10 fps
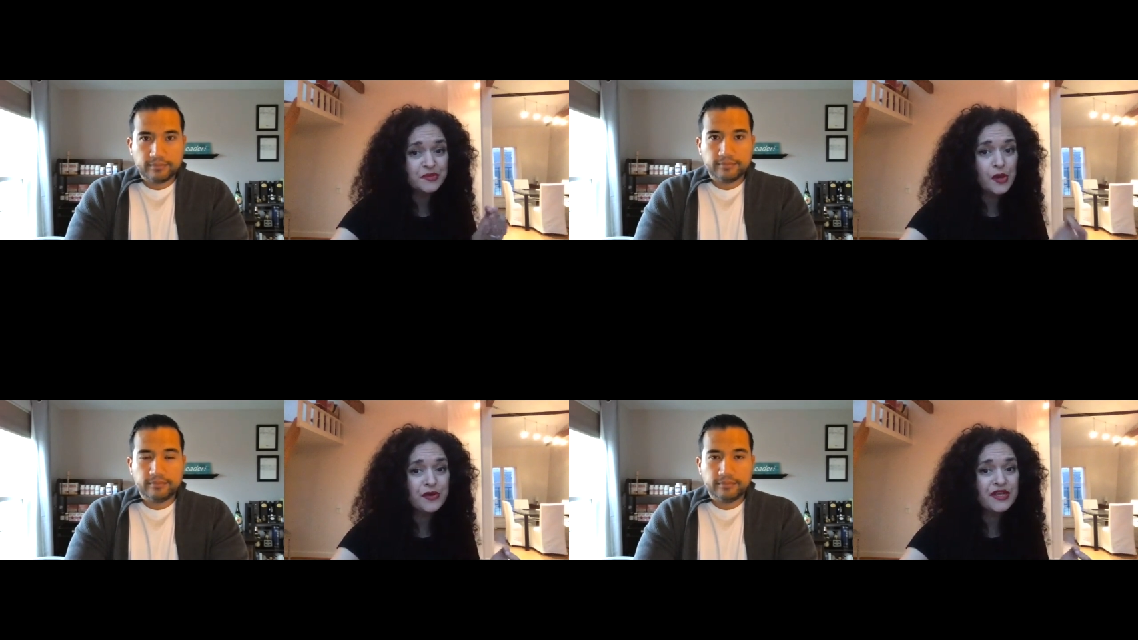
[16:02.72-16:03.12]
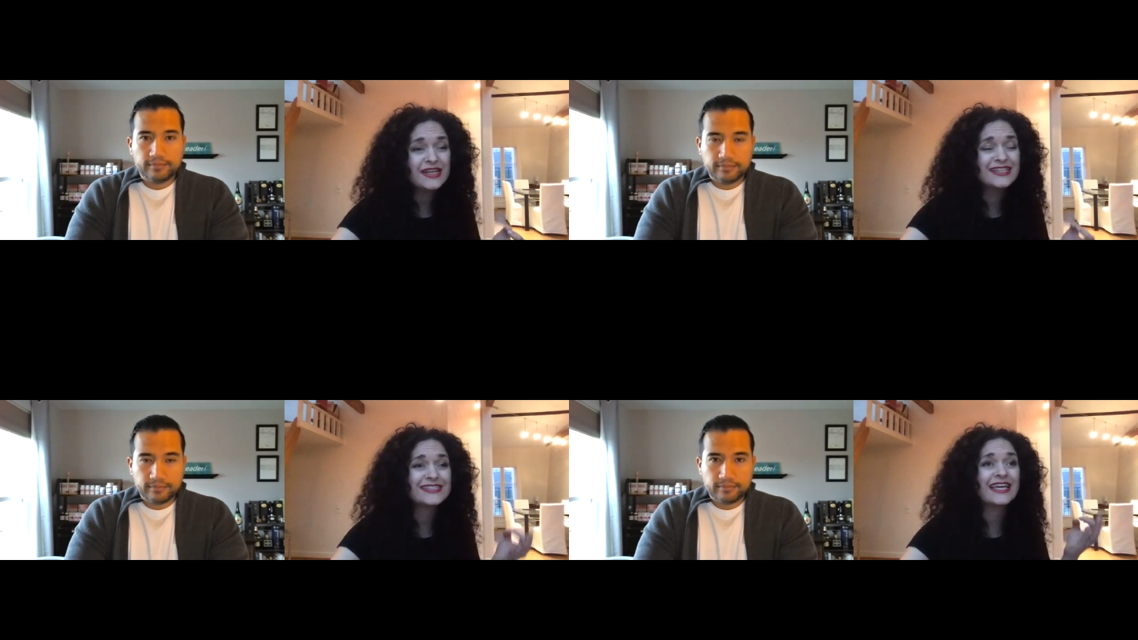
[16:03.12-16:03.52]
Speaker 1: bloated
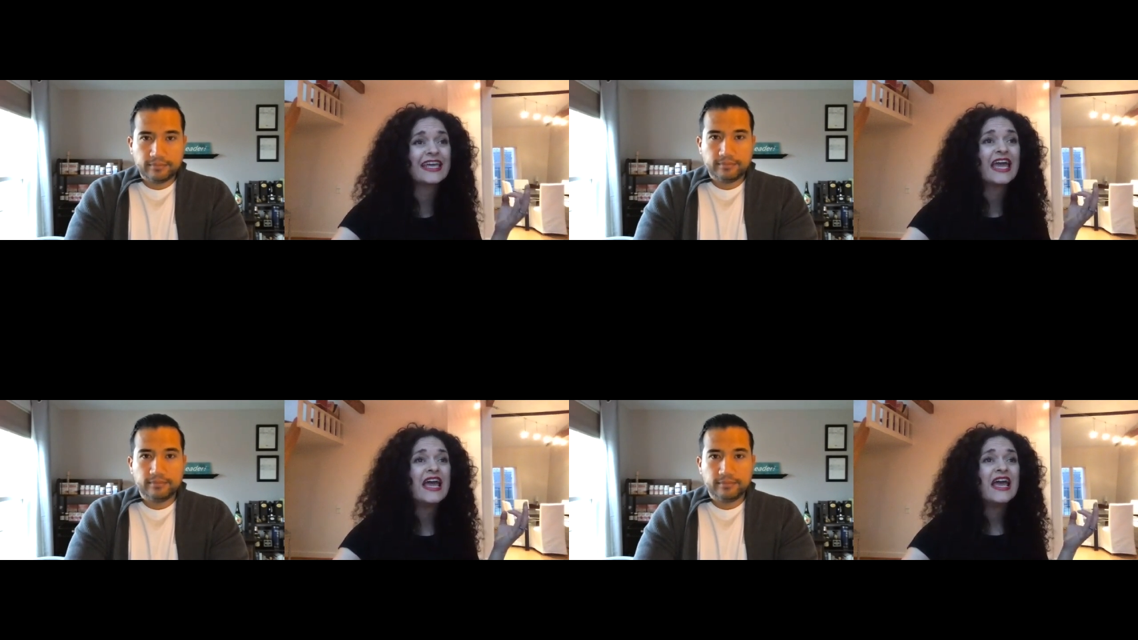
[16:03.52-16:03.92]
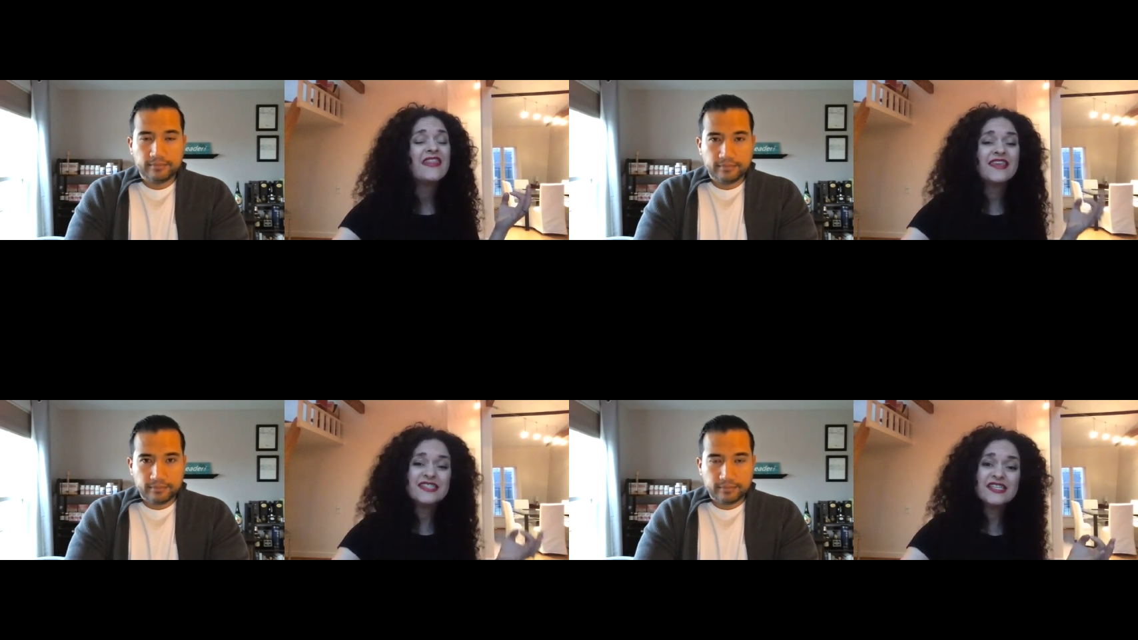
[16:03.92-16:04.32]
is like,
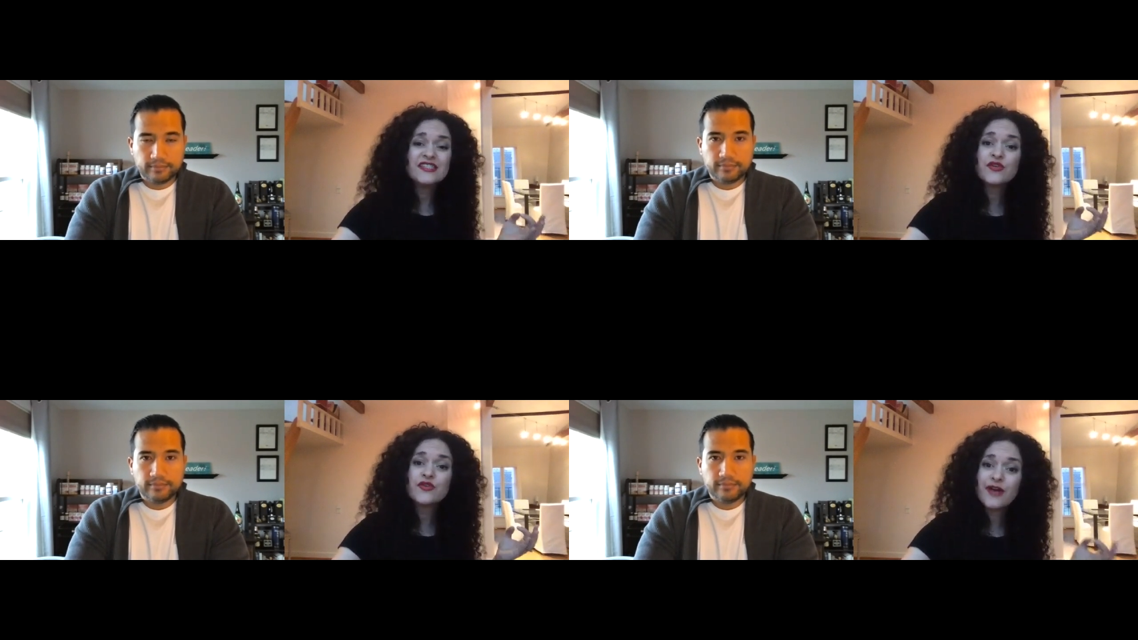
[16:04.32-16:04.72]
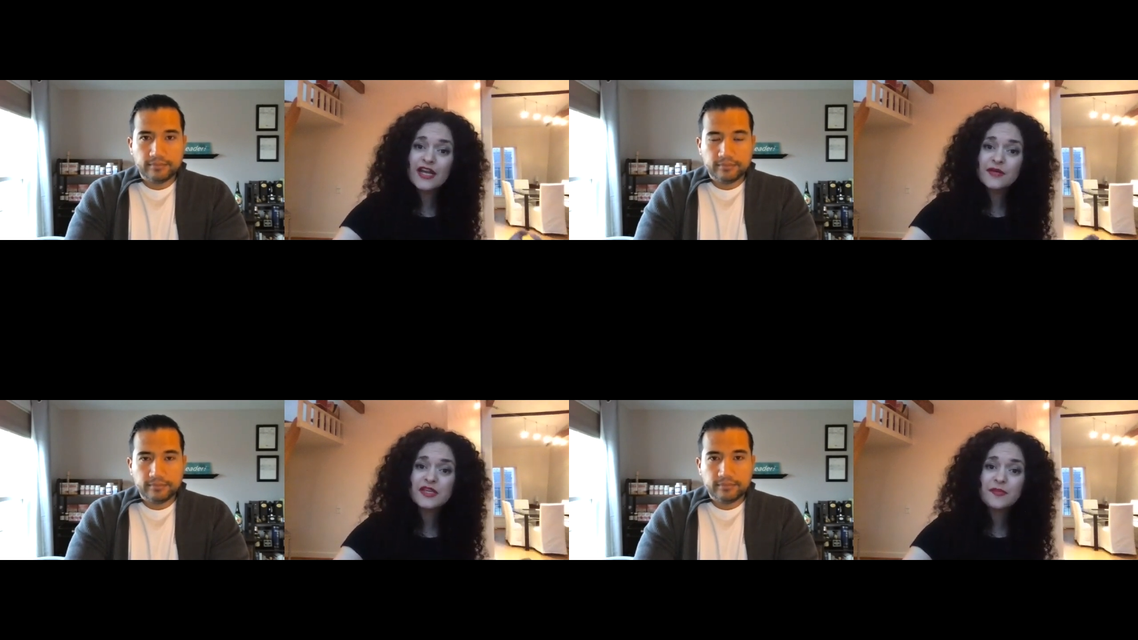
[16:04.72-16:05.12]
this is
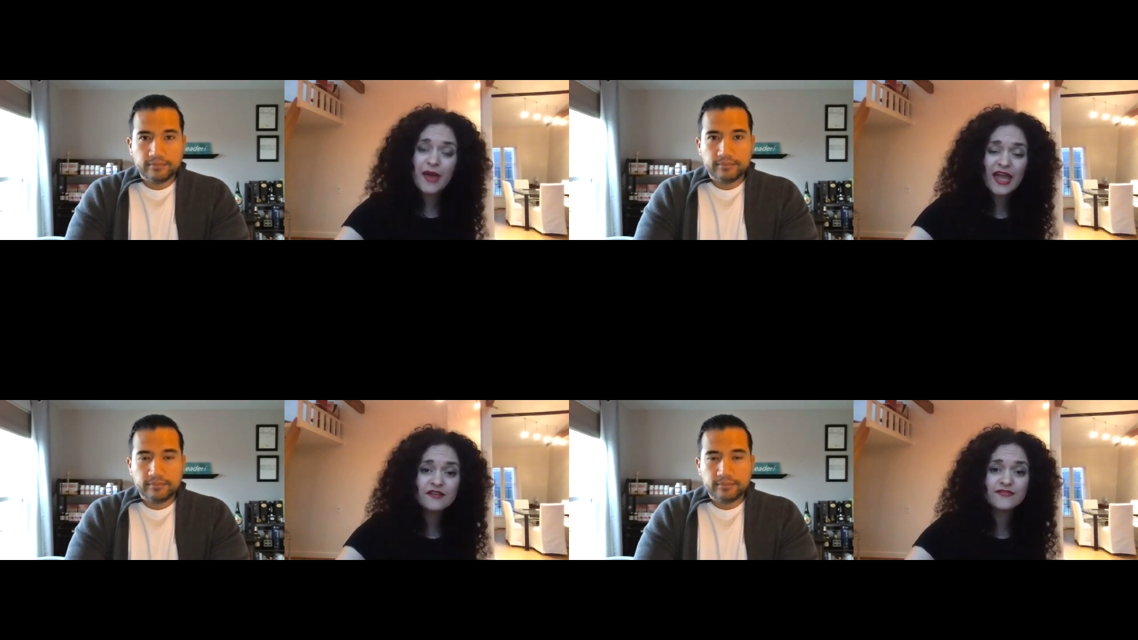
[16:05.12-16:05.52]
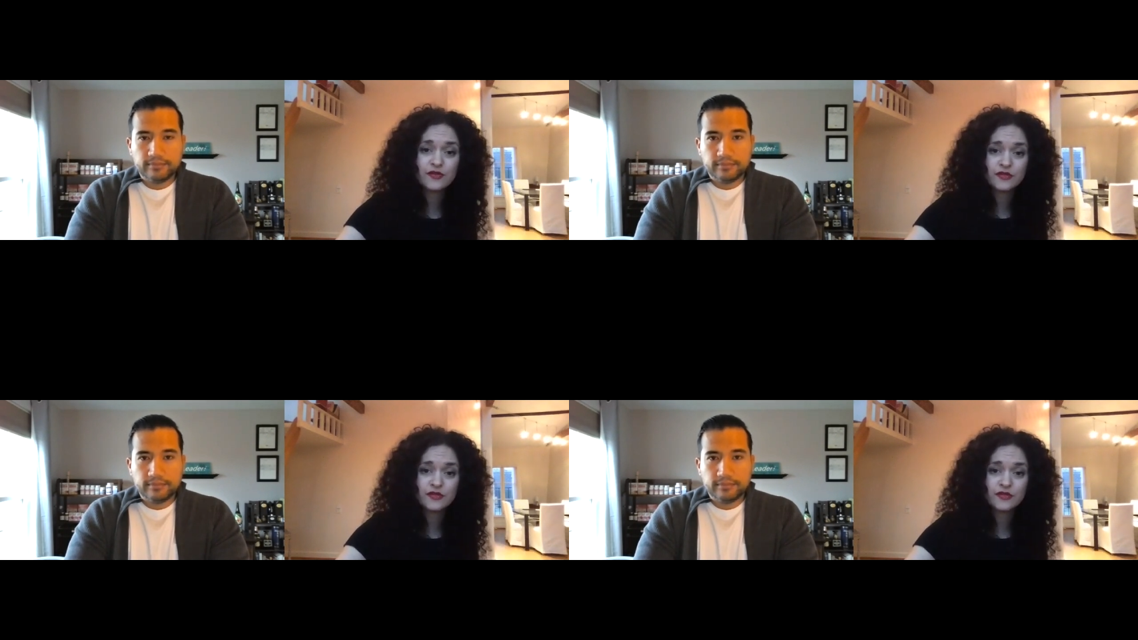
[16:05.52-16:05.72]
incredibly painful.